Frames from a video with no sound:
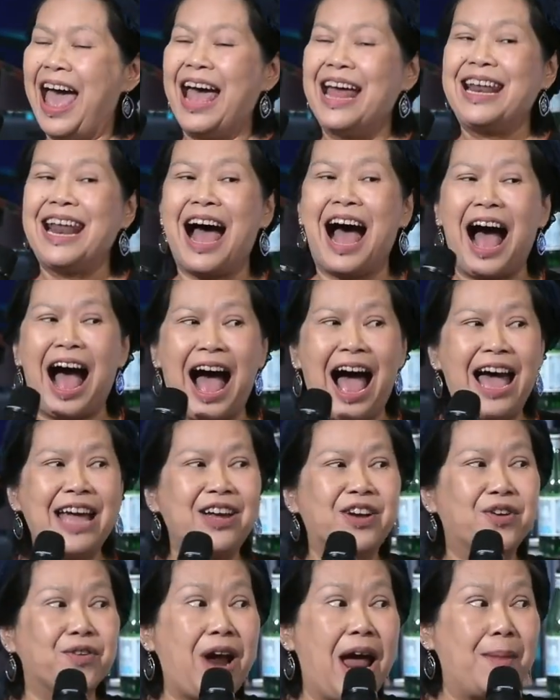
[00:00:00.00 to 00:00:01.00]
And
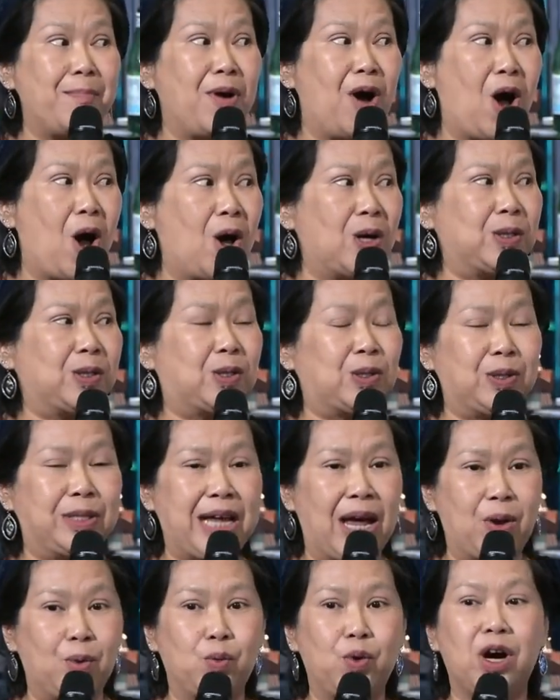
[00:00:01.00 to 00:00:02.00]
I grab on to
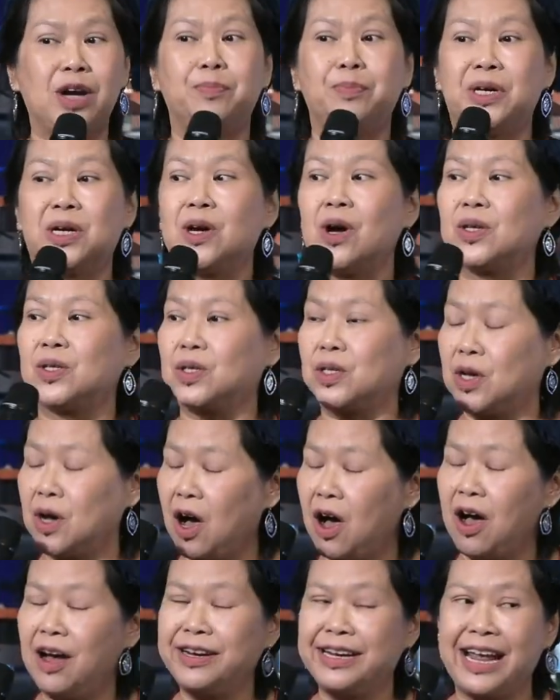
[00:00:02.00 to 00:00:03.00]
that word because
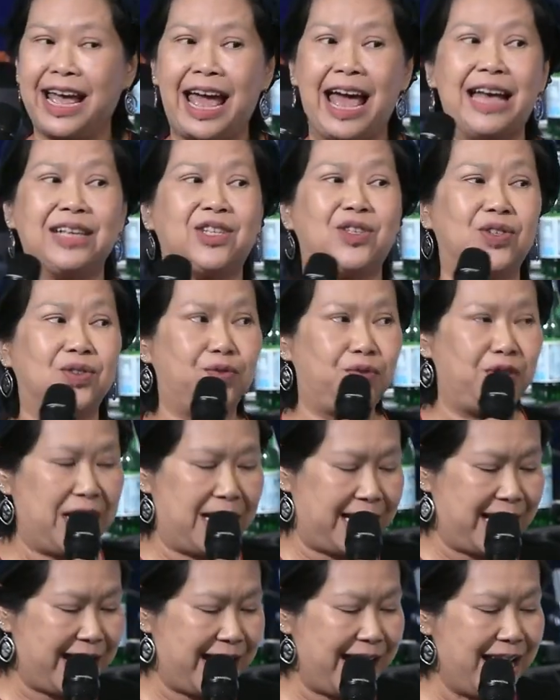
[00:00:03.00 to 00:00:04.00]
God has
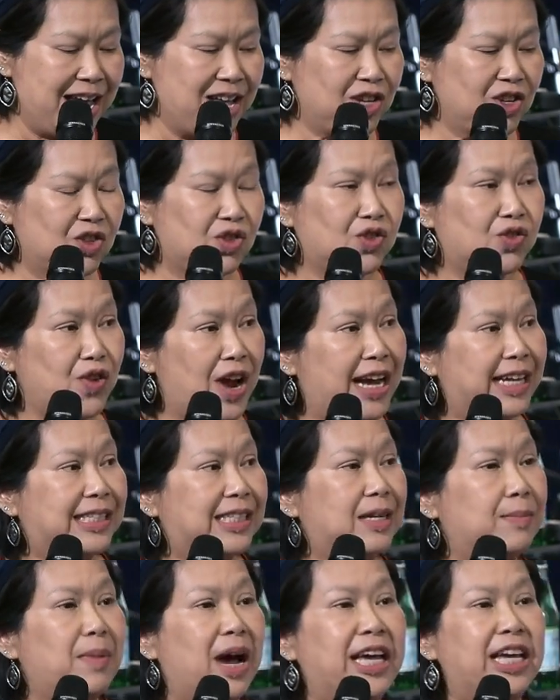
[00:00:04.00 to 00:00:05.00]
really
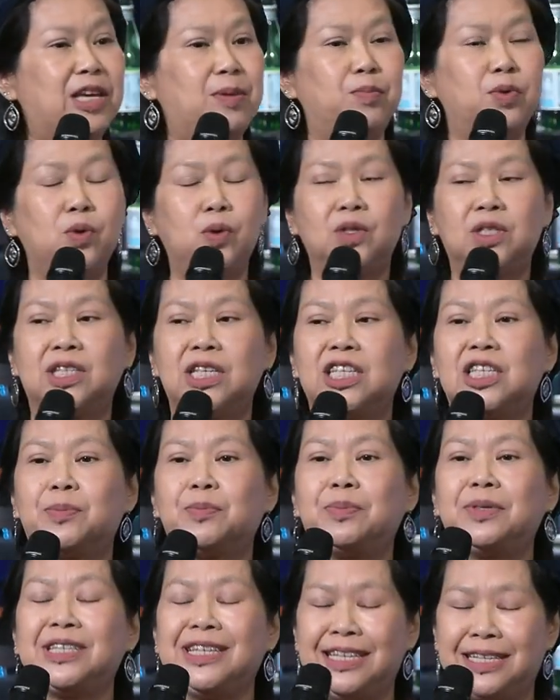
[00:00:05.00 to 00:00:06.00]
strengthened my immune
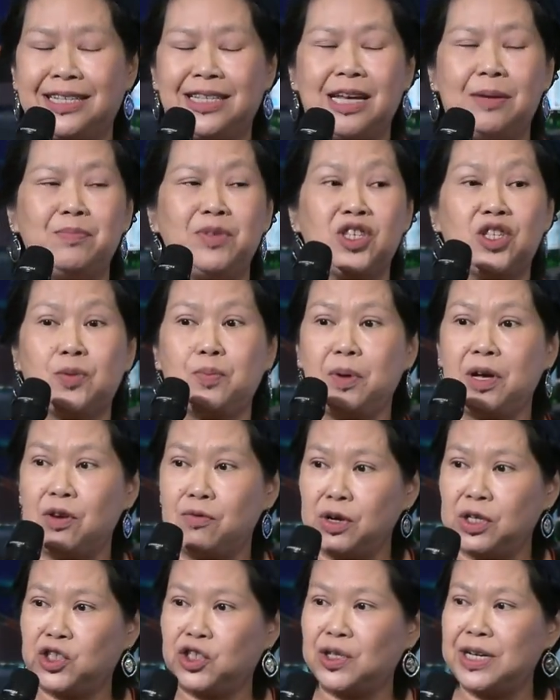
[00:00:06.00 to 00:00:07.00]
system
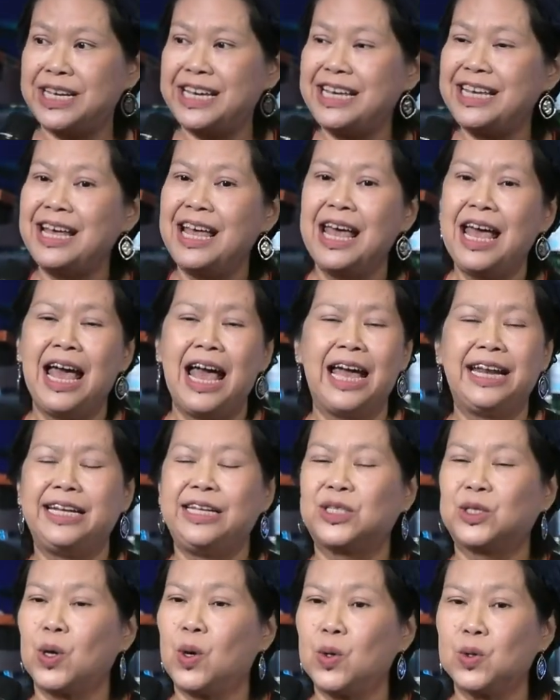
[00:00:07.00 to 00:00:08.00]
spiritually, and
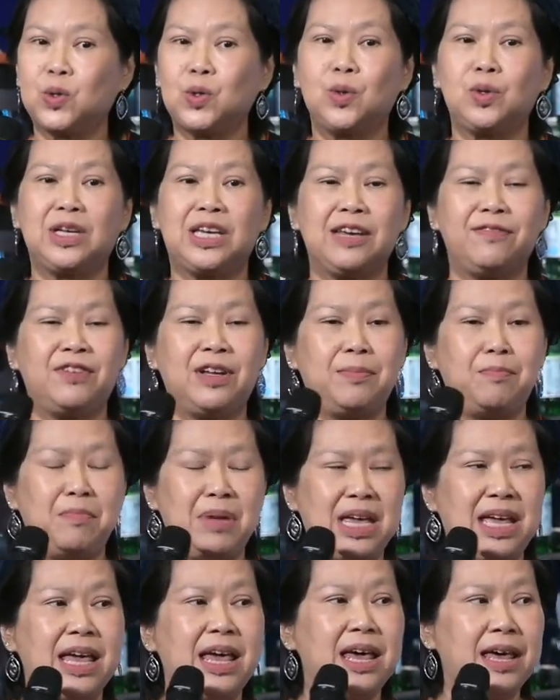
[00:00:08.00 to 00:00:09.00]
He's also given
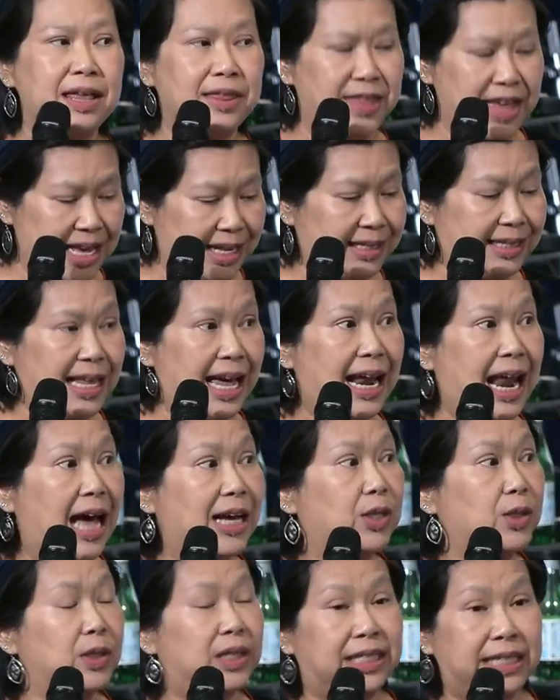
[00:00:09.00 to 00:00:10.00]
me things that
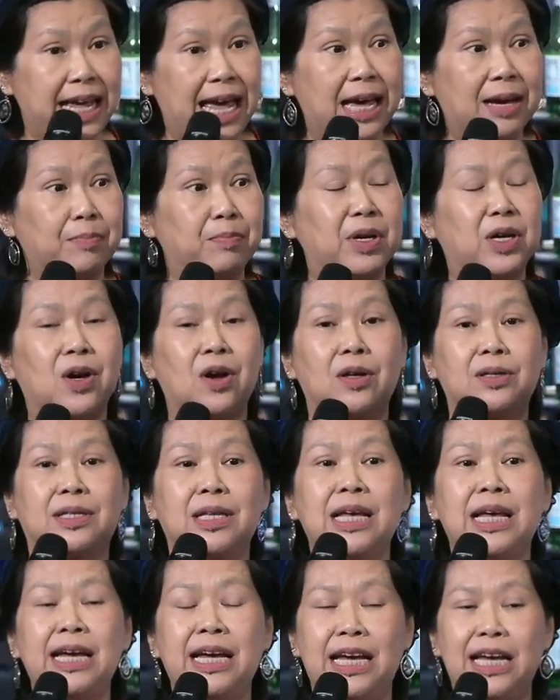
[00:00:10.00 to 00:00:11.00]
I could take
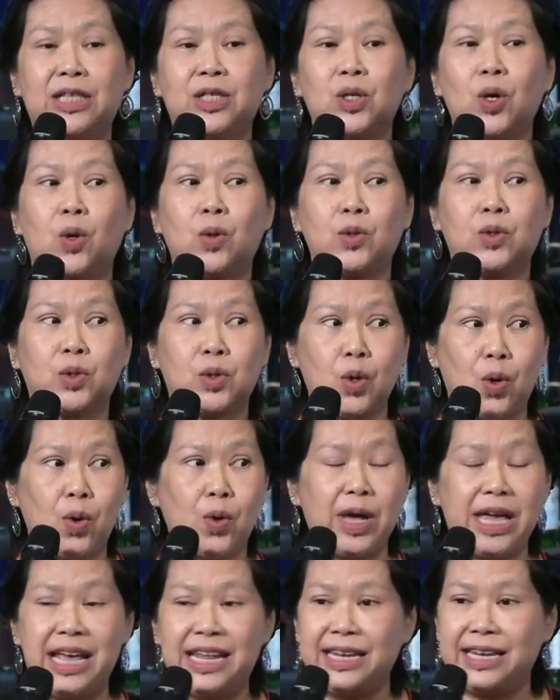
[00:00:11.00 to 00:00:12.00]
because it's
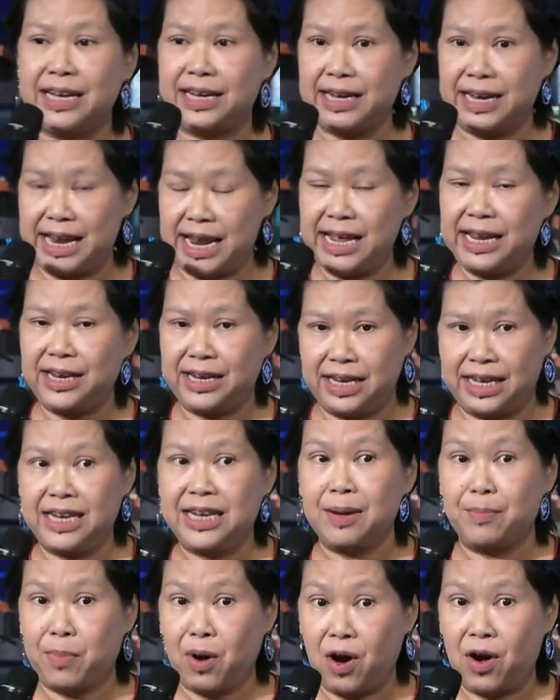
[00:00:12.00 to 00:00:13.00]
also in the, in,
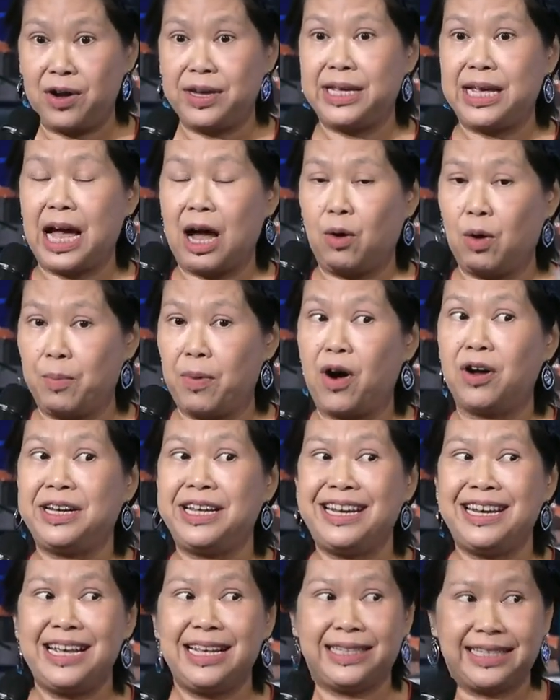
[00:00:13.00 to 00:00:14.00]
in the body. Our
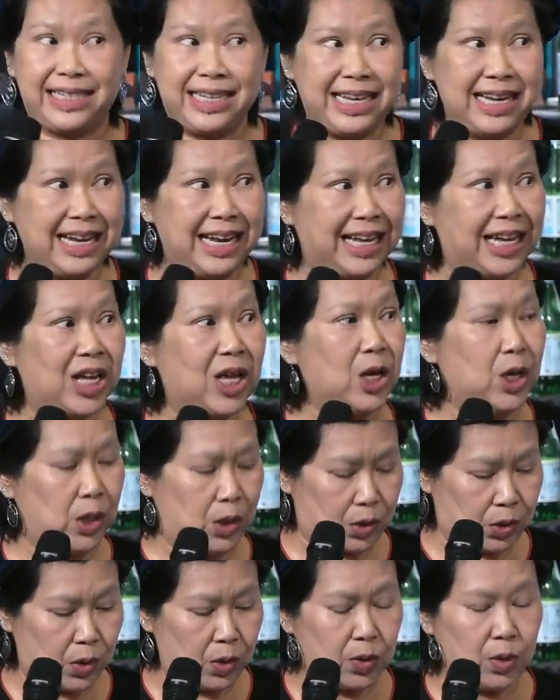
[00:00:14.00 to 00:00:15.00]
body needs healing.
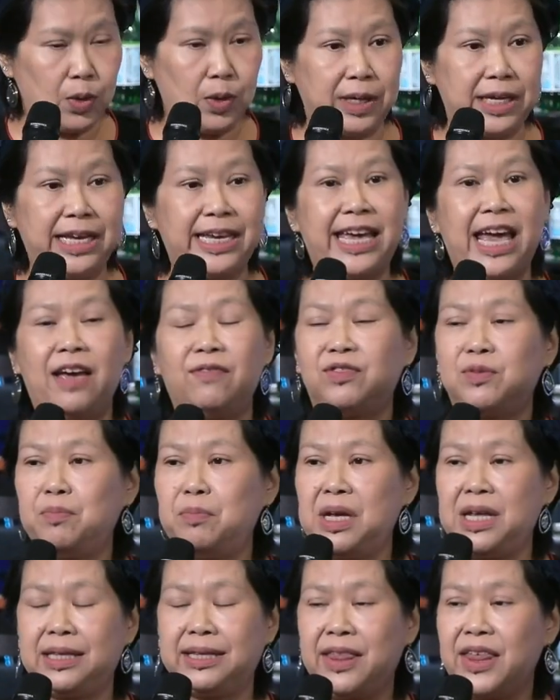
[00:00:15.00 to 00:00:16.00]
So He gave
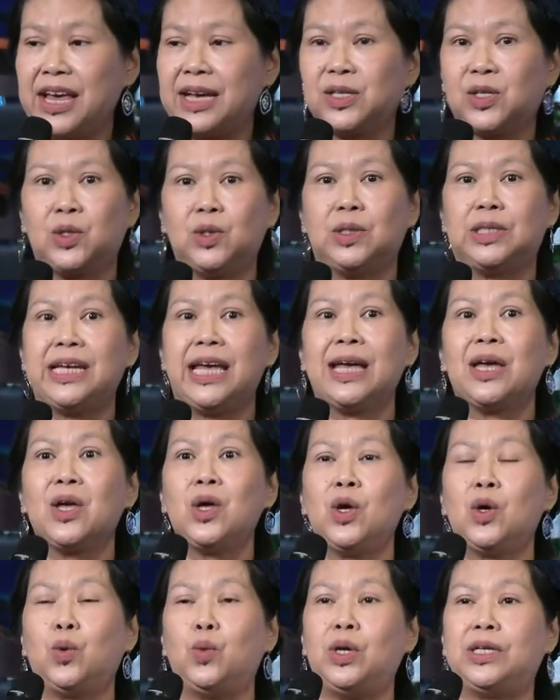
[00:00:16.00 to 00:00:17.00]
me things to take
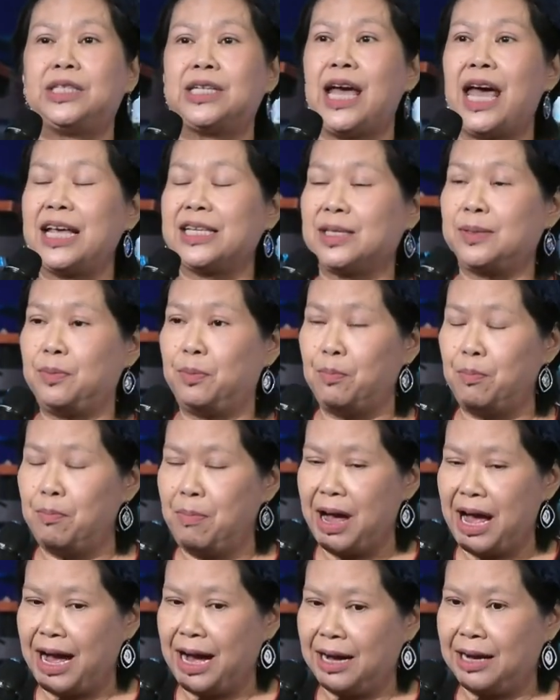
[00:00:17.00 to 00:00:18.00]
which has
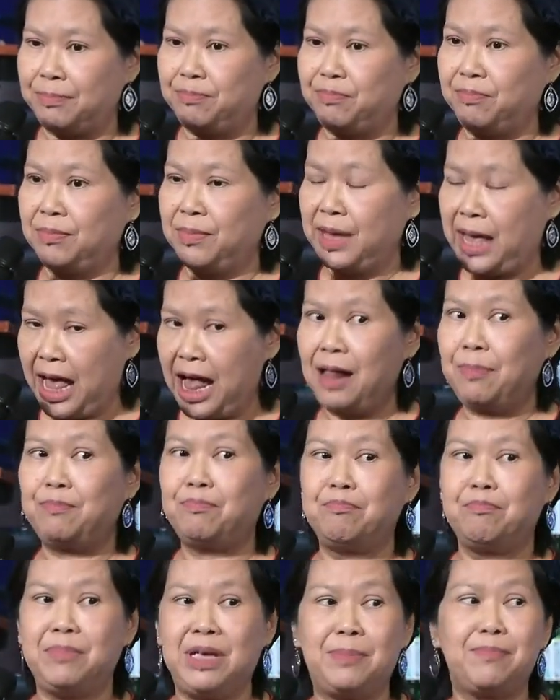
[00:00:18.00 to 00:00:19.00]
um,
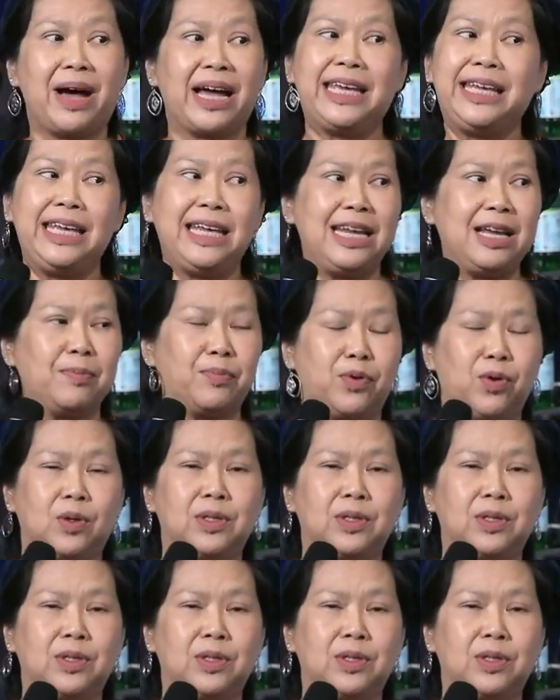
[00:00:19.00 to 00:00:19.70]
help me in my healing